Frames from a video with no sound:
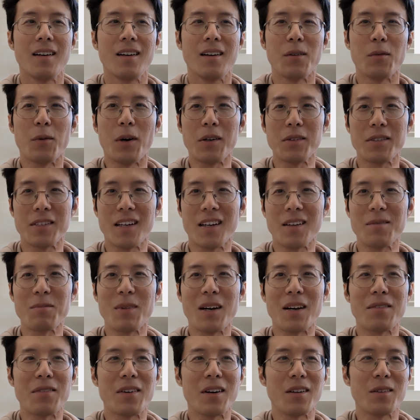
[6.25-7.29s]
Well done
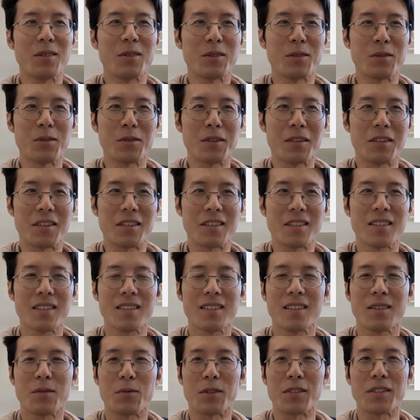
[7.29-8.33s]
my fellow Googlers,
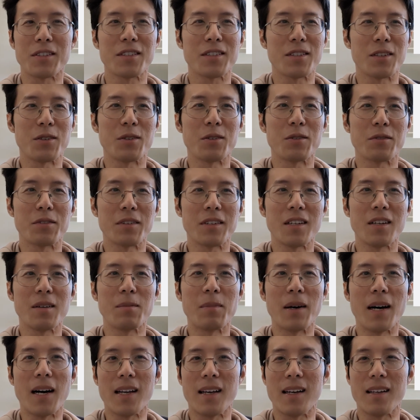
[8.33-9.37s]
we're still really
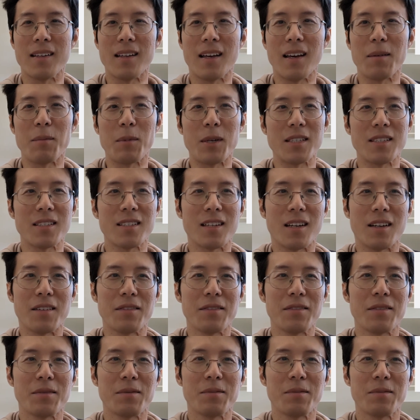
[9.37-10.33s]
bad at naming stuff.